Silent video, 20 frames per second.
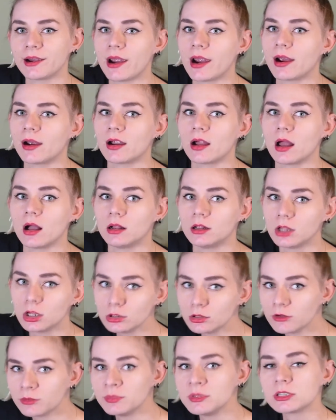are a lot
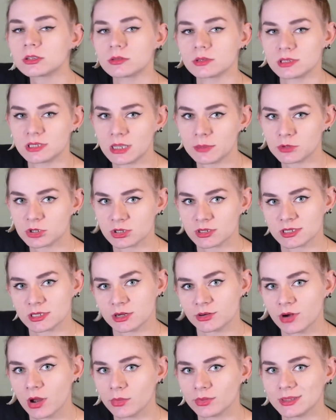of misconceptions
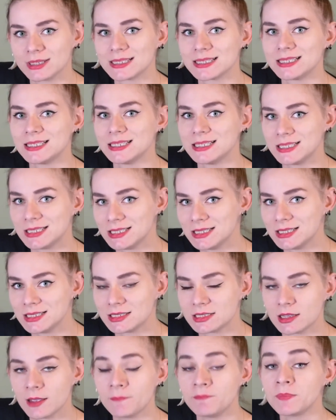around this
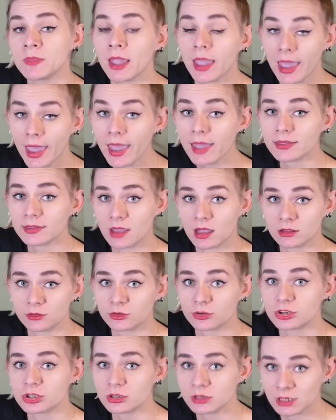disease, and
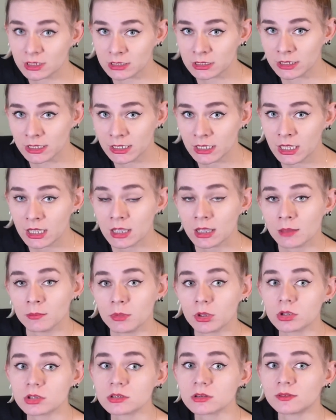unfortunately,
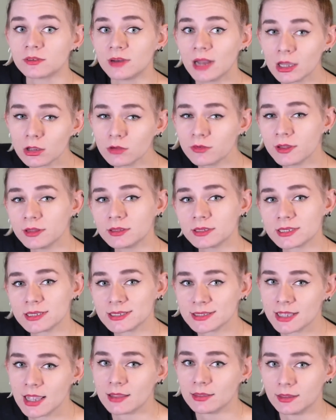because of lack of
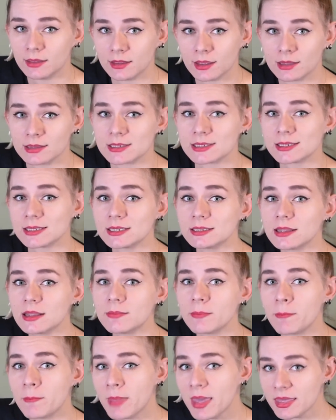understanding and
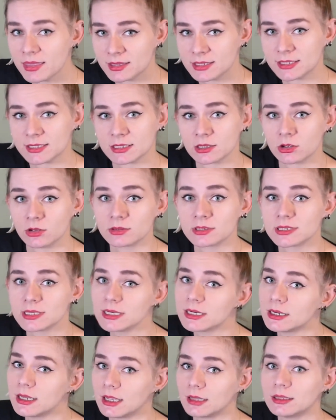certain myths
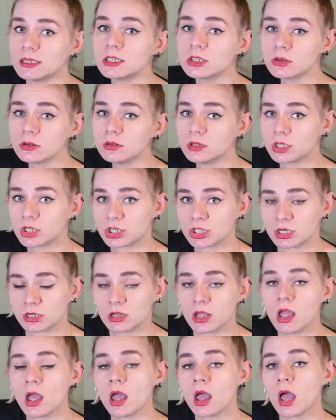concerning this condition,
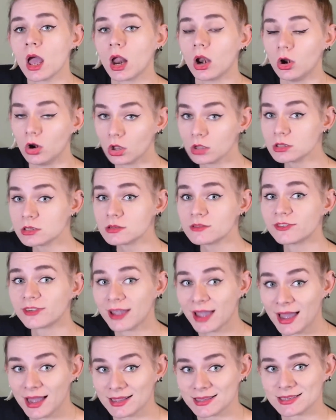lots of
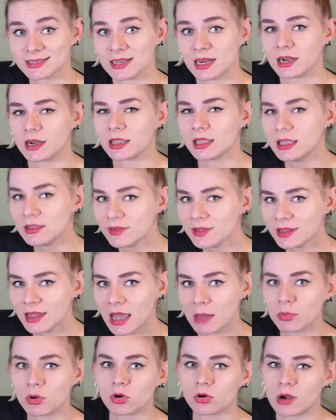cats are given
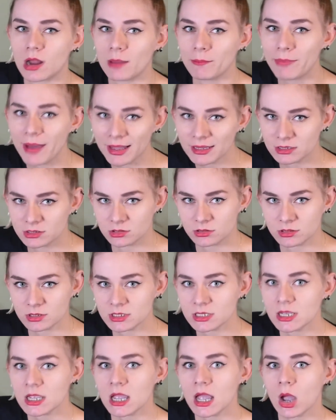up or abandoned
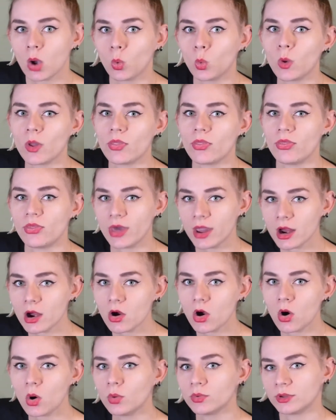when their
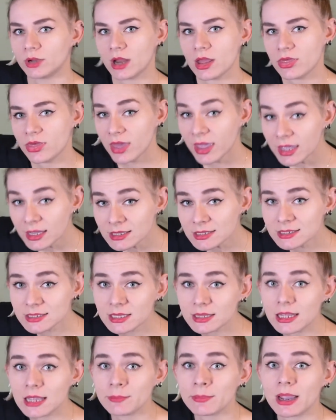owner thinks
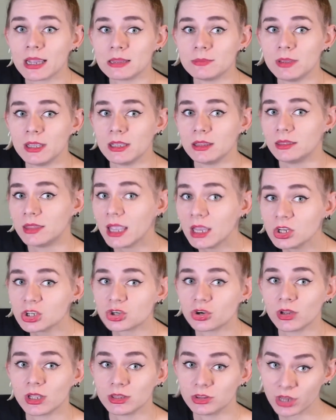they might be
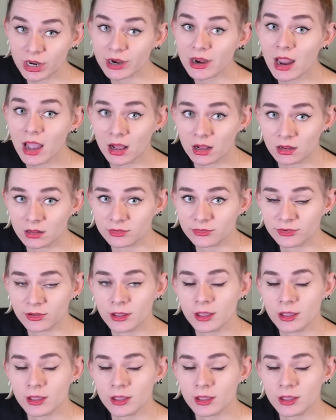endangering their health.